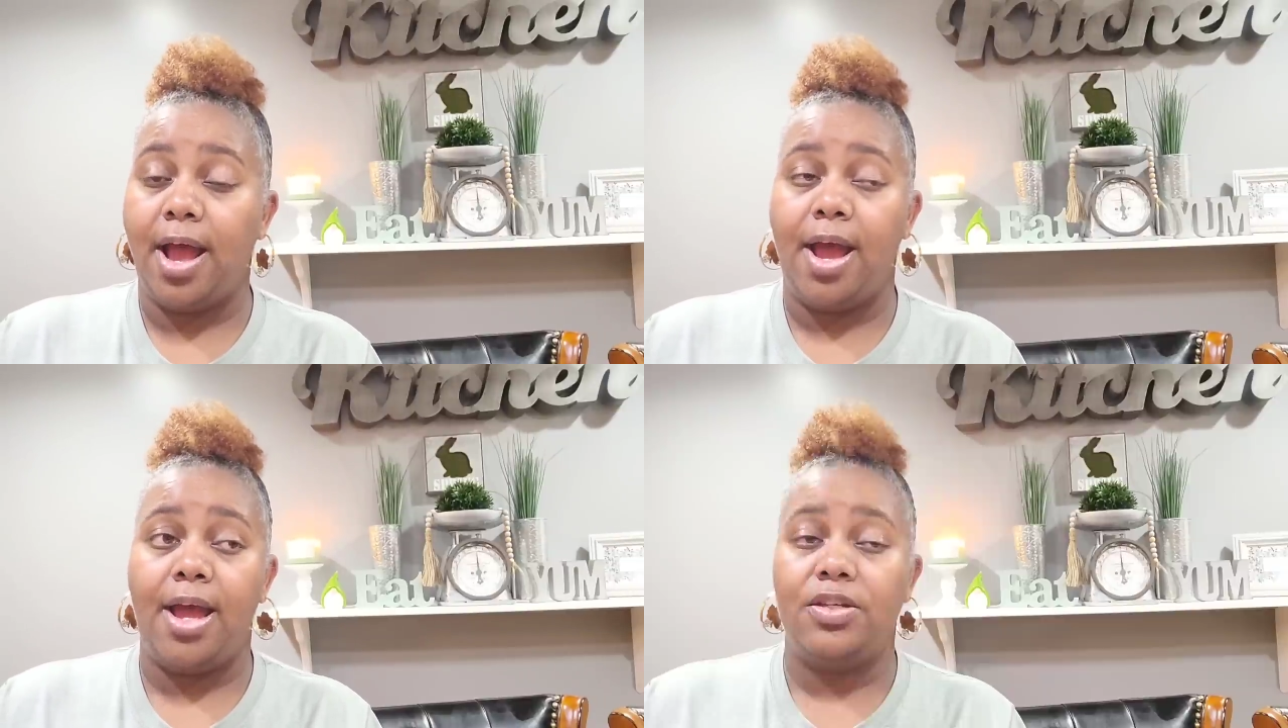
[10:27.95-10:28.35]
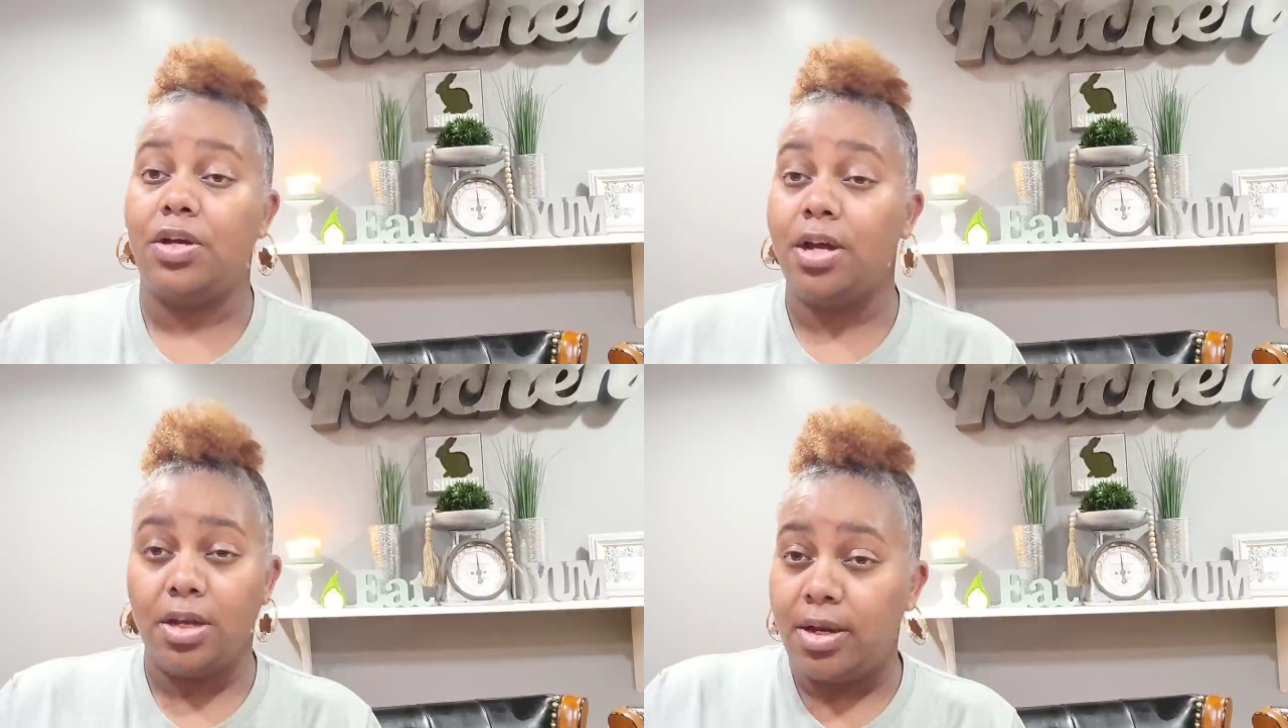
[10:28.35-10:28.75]
eyes
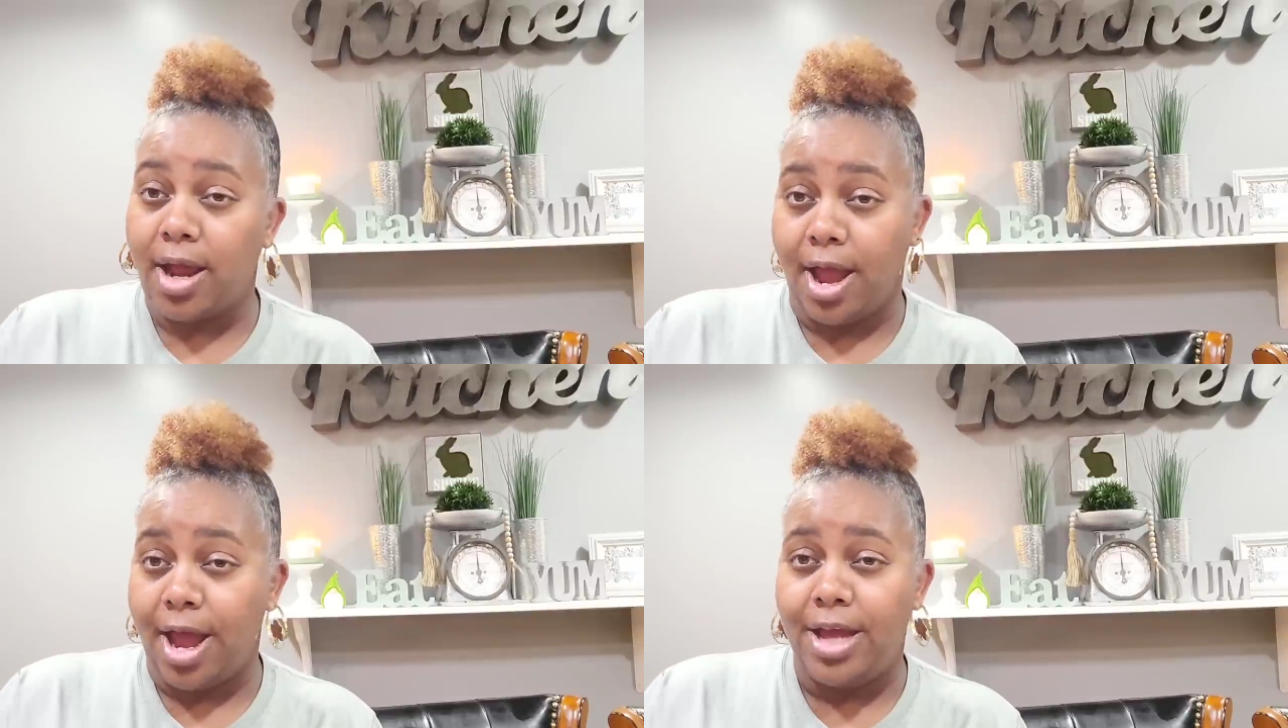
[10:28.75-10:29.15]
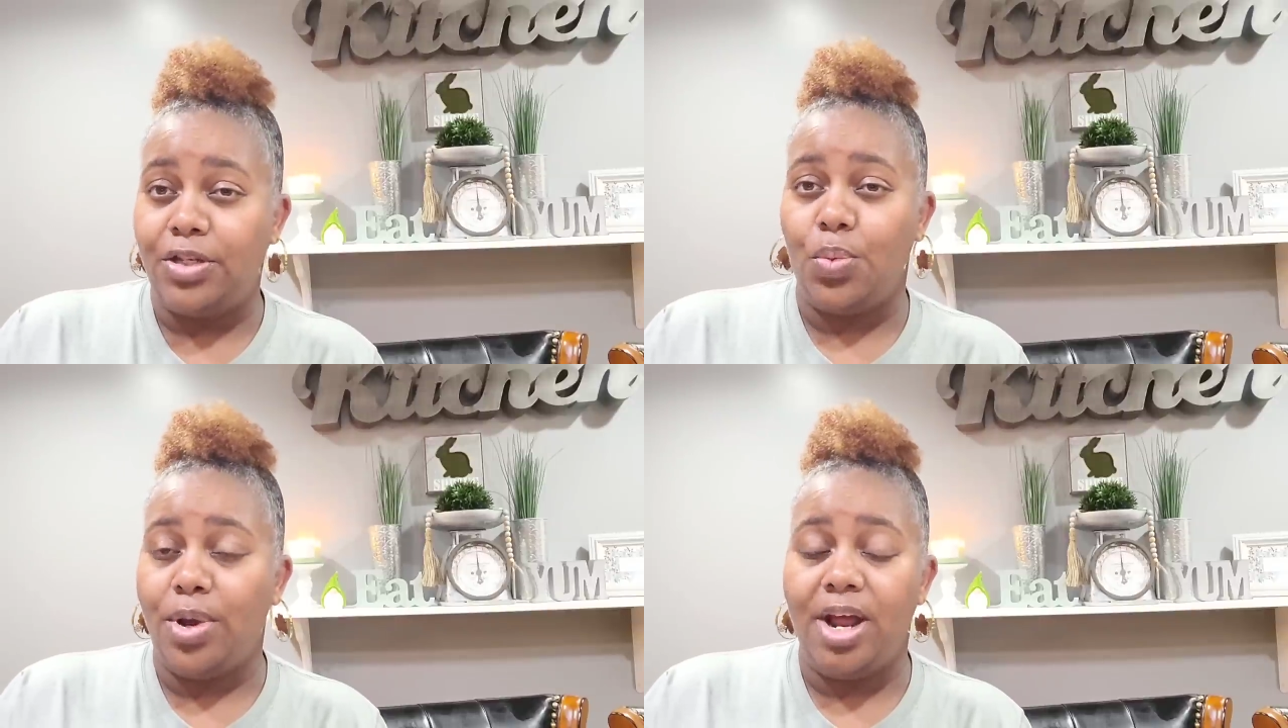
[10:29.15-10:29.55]
or her little
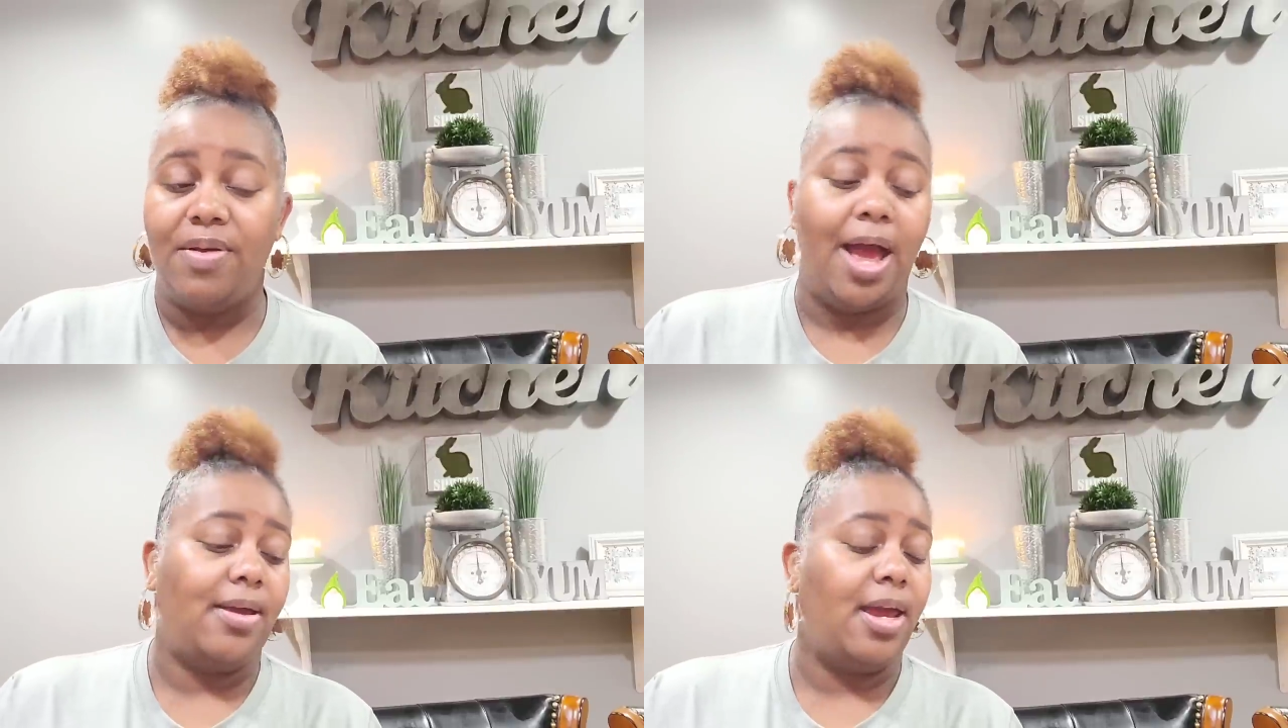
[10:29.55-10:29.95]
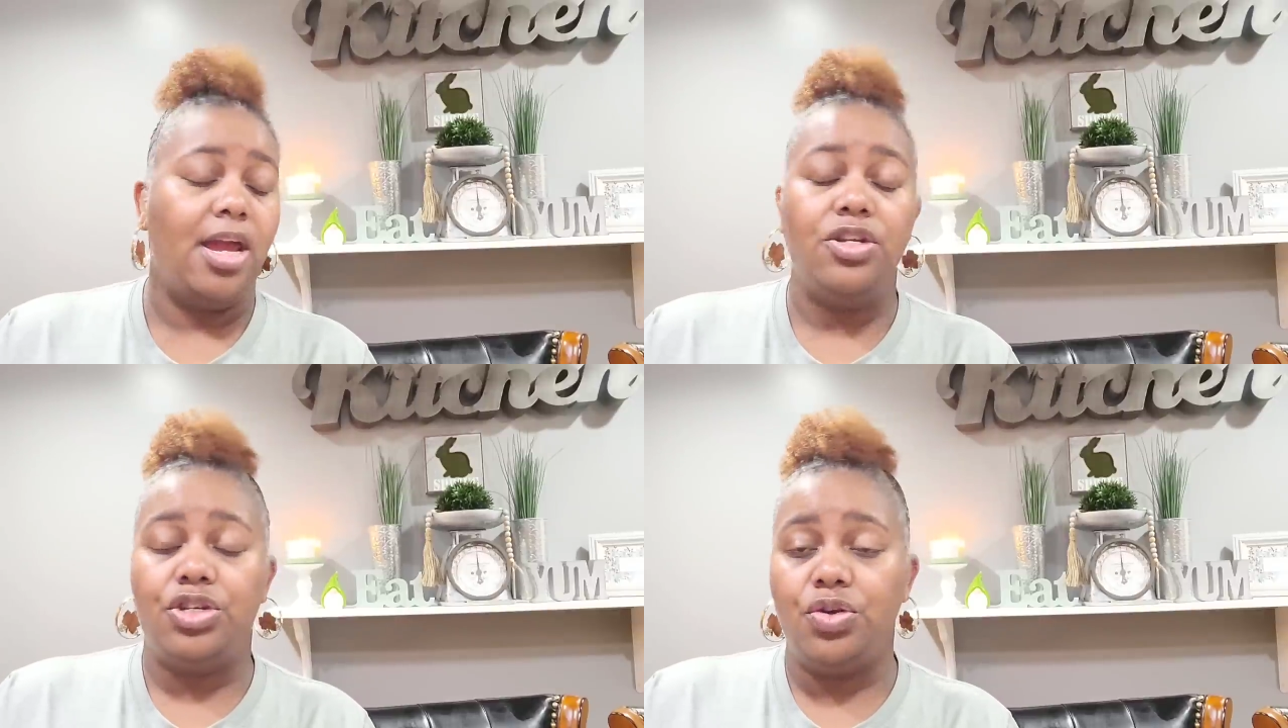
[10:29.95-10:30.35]
eyes or whatever. I
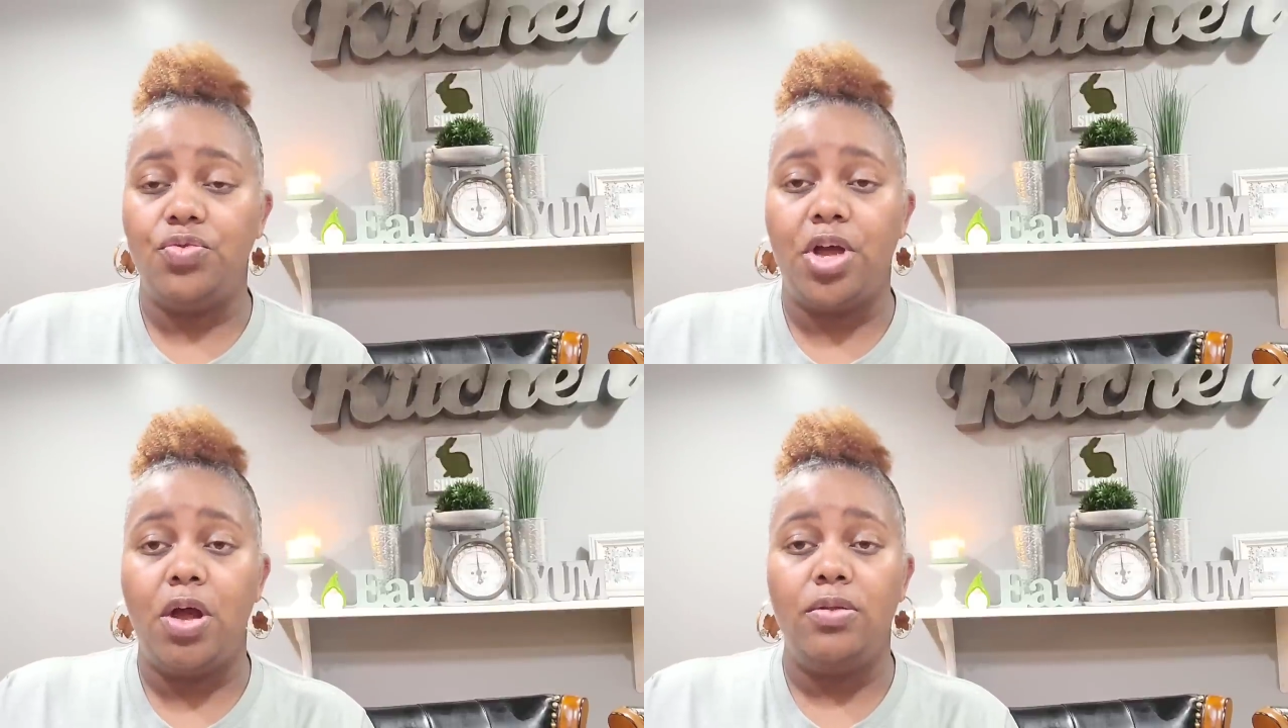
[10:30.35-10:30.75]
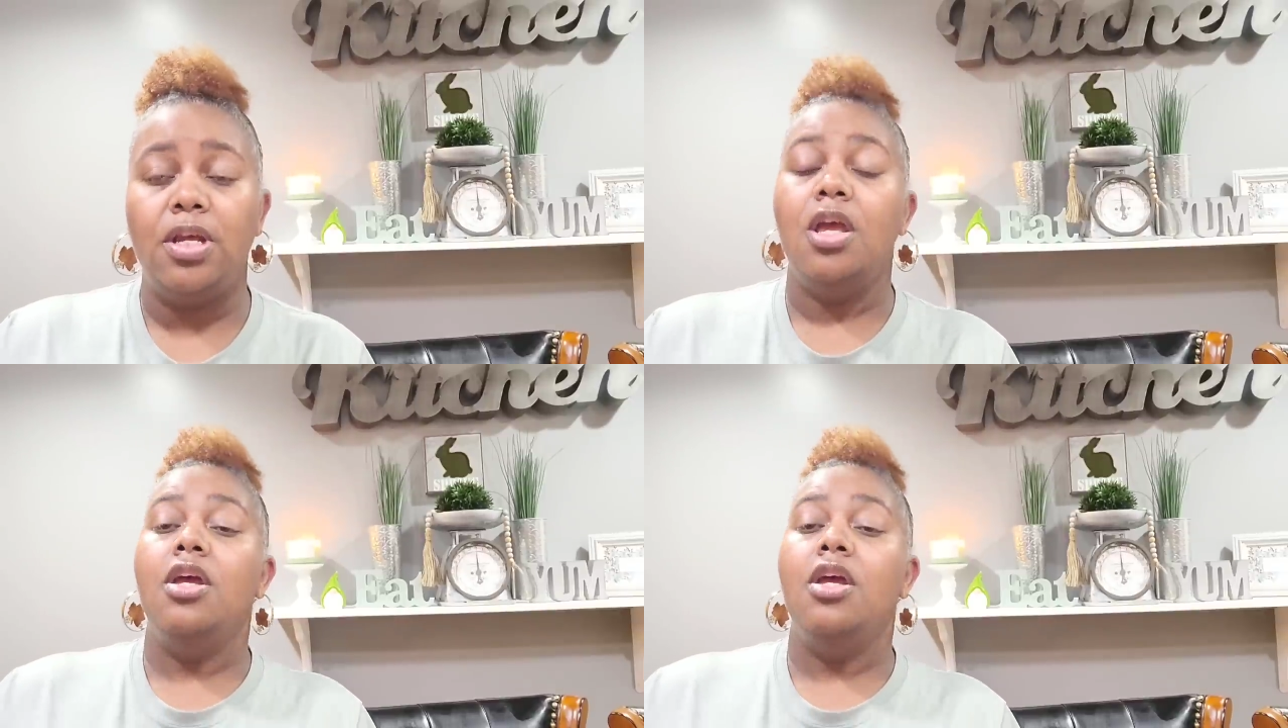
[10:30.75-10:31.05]
can't do those.